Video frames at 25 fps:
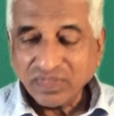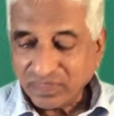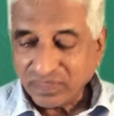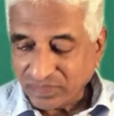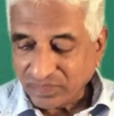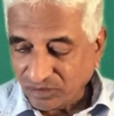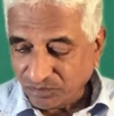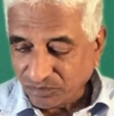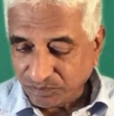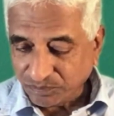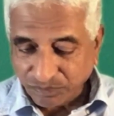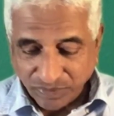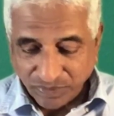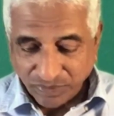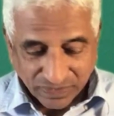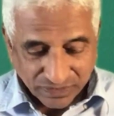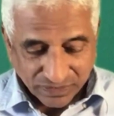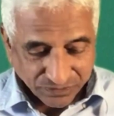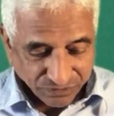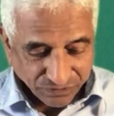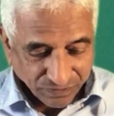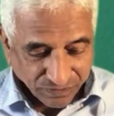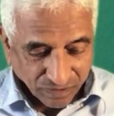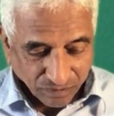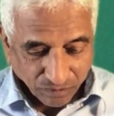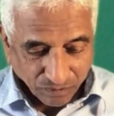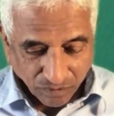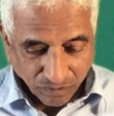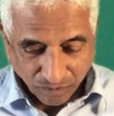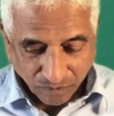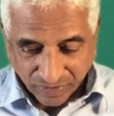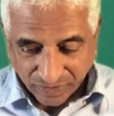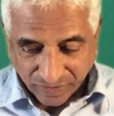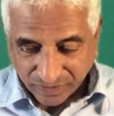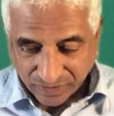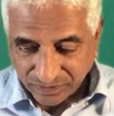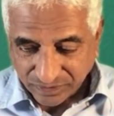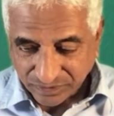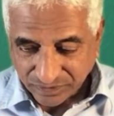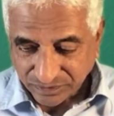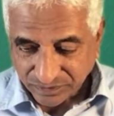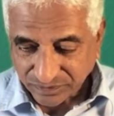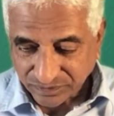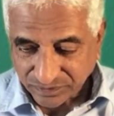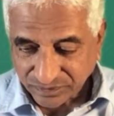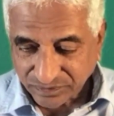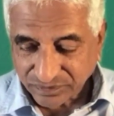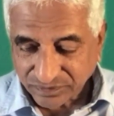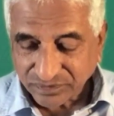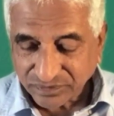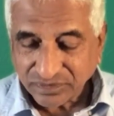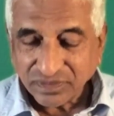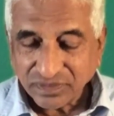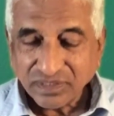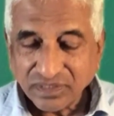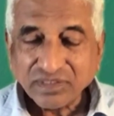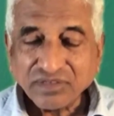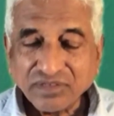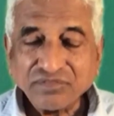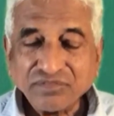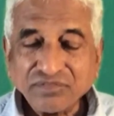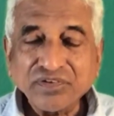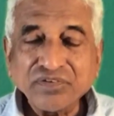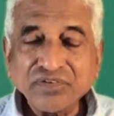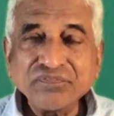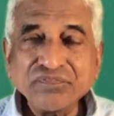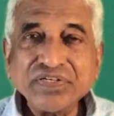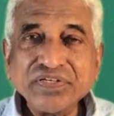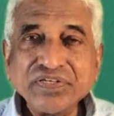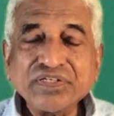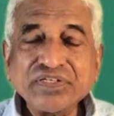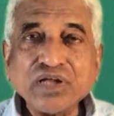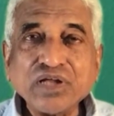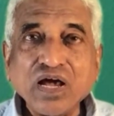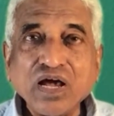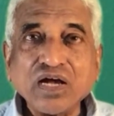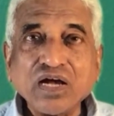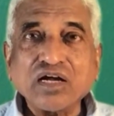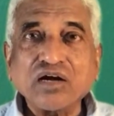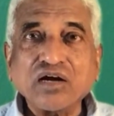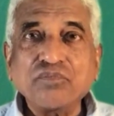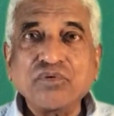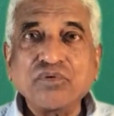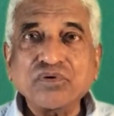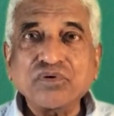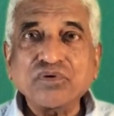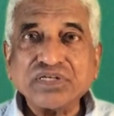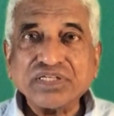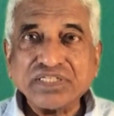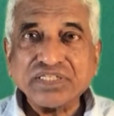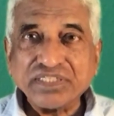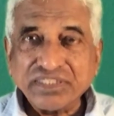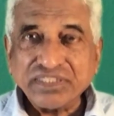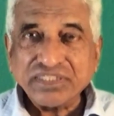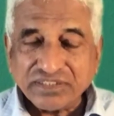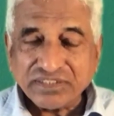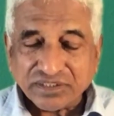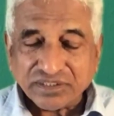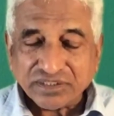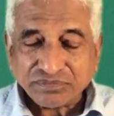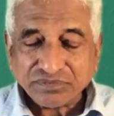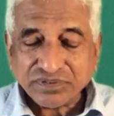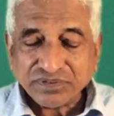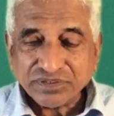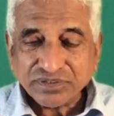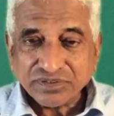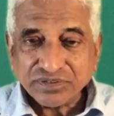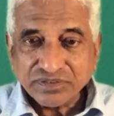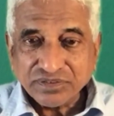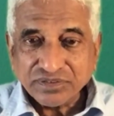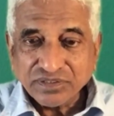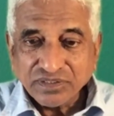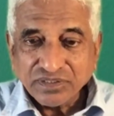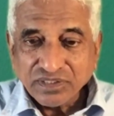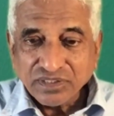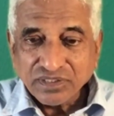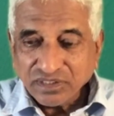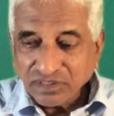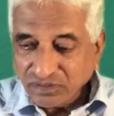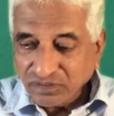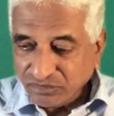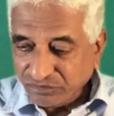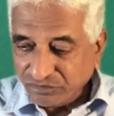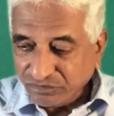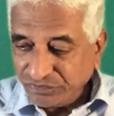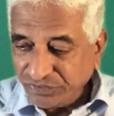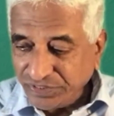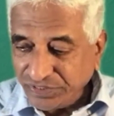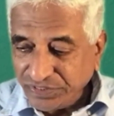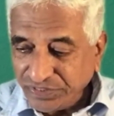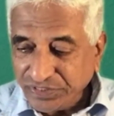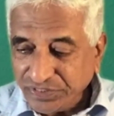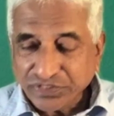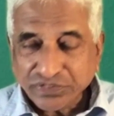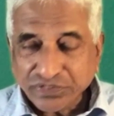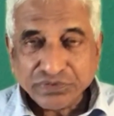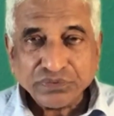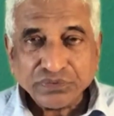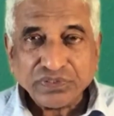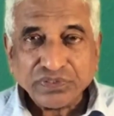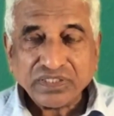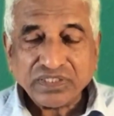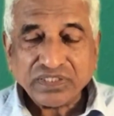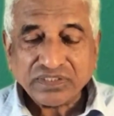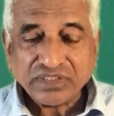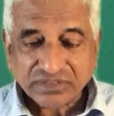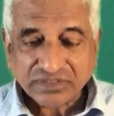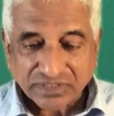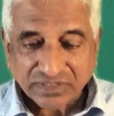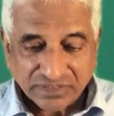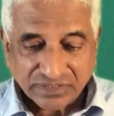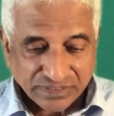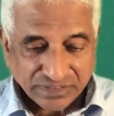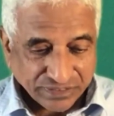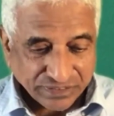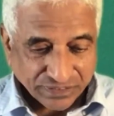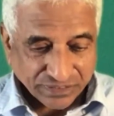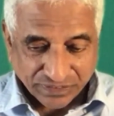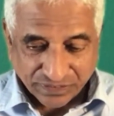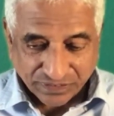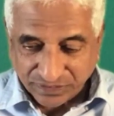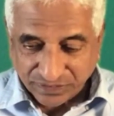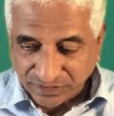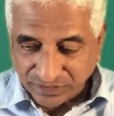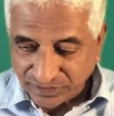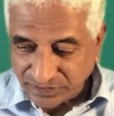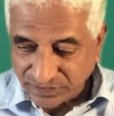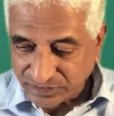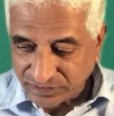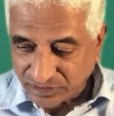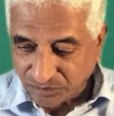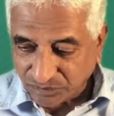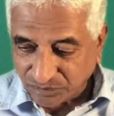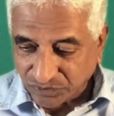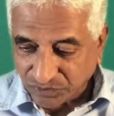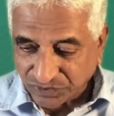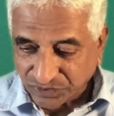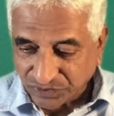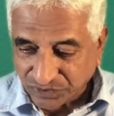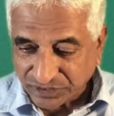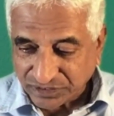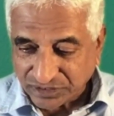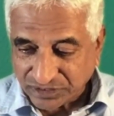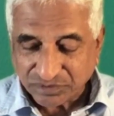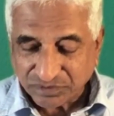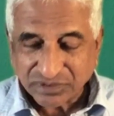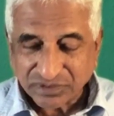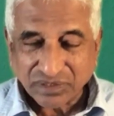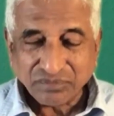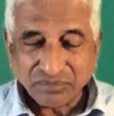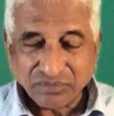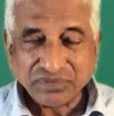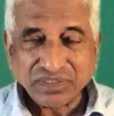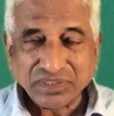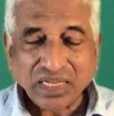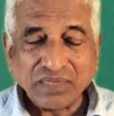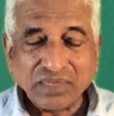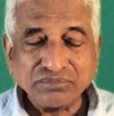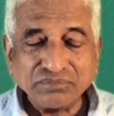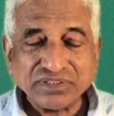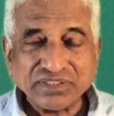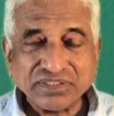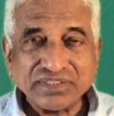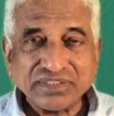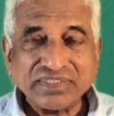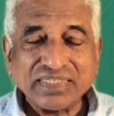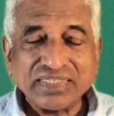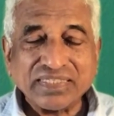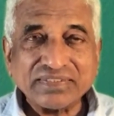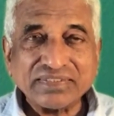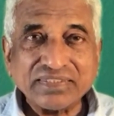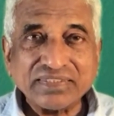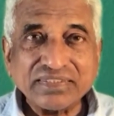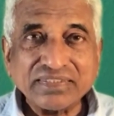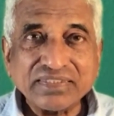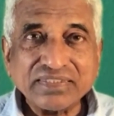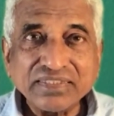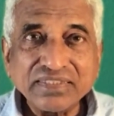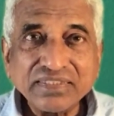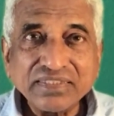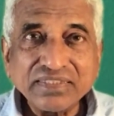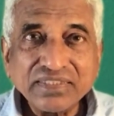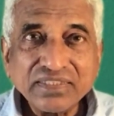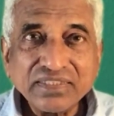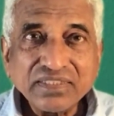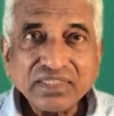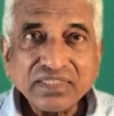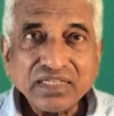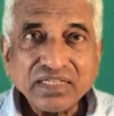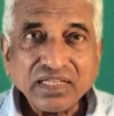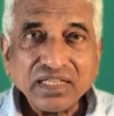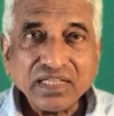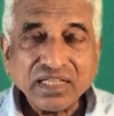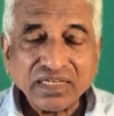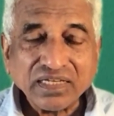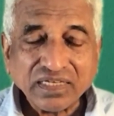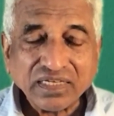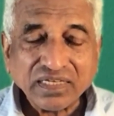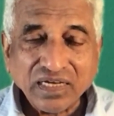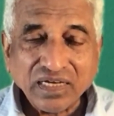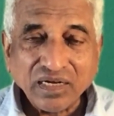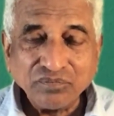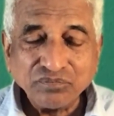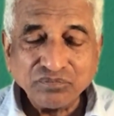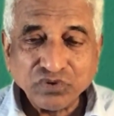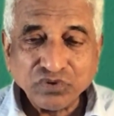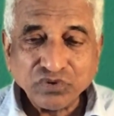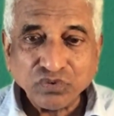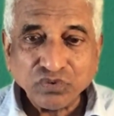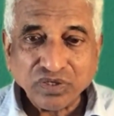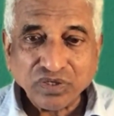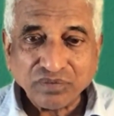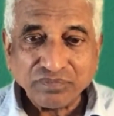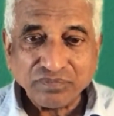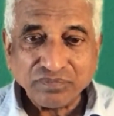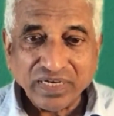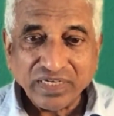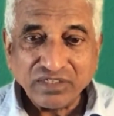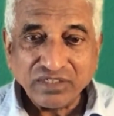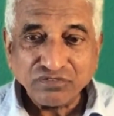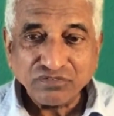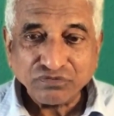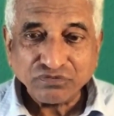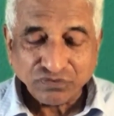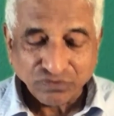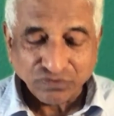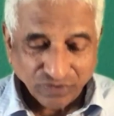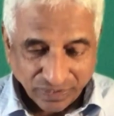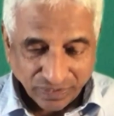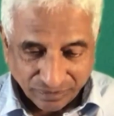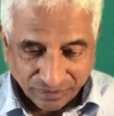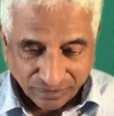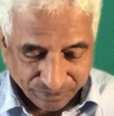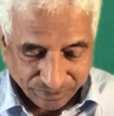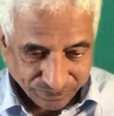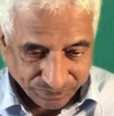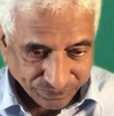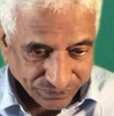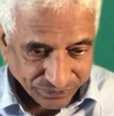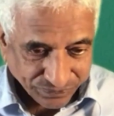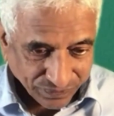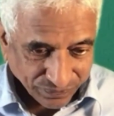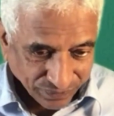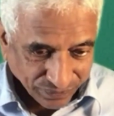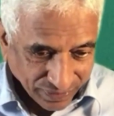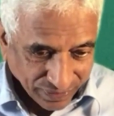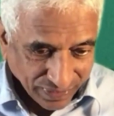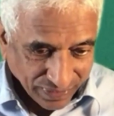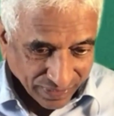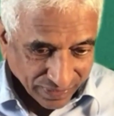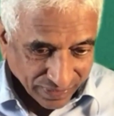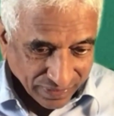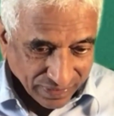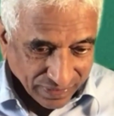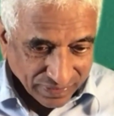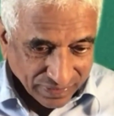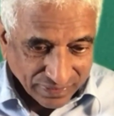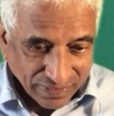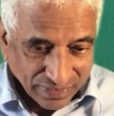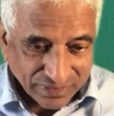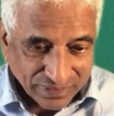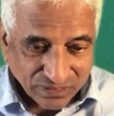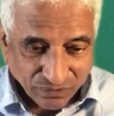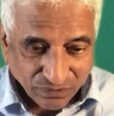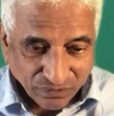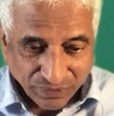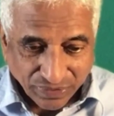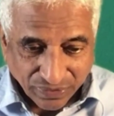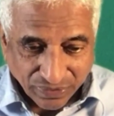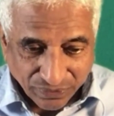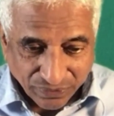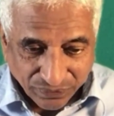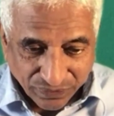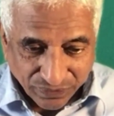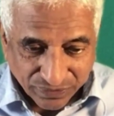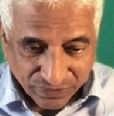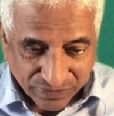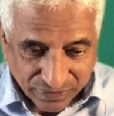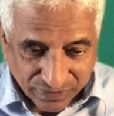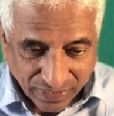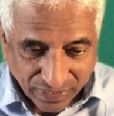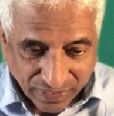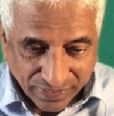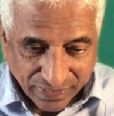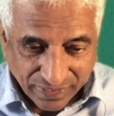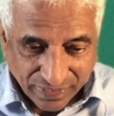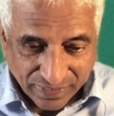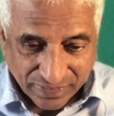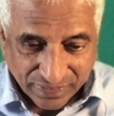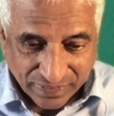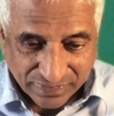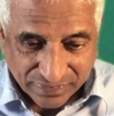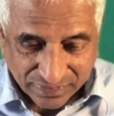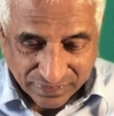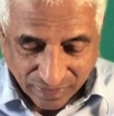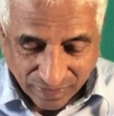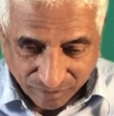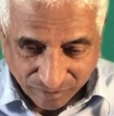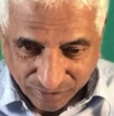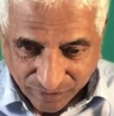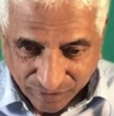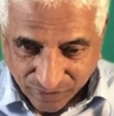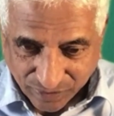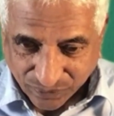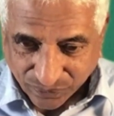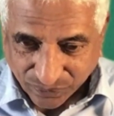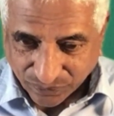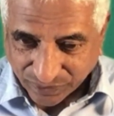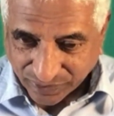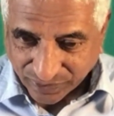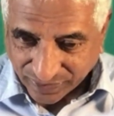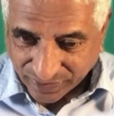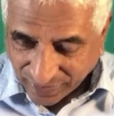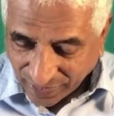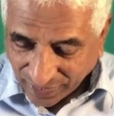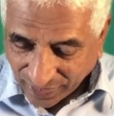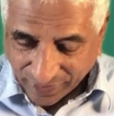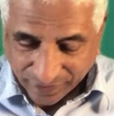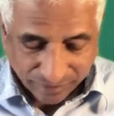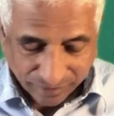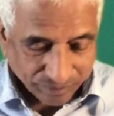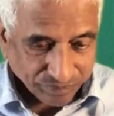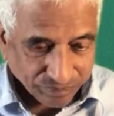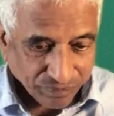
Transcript: Now, pause for a moment. When we talk about Egypt, we need to understand certain things about Egypt. Sometimes it doesn't uh, come to our mind fully. Okay, that's how we are going to study in chapter 29.